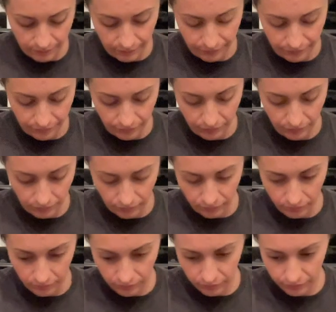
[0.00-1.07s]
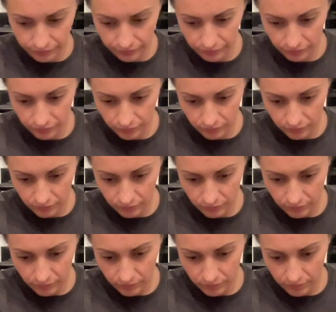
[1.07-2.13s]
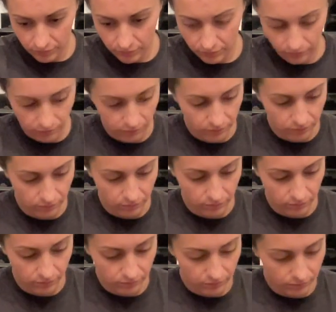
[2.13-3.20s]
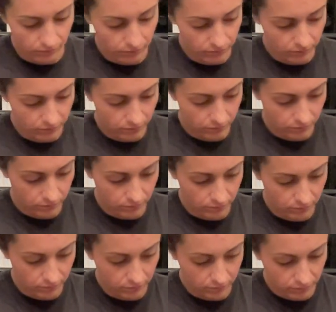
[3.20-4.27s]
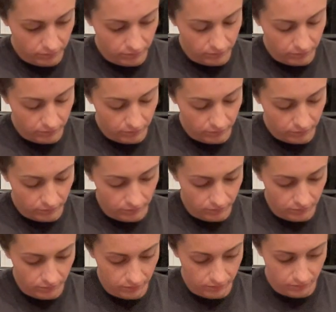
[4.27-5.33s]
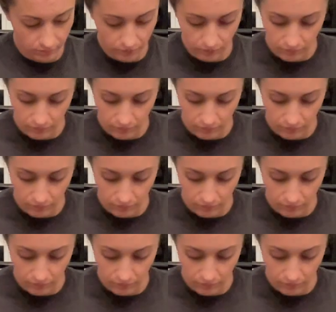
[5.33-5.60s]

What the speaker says: Nothing is said.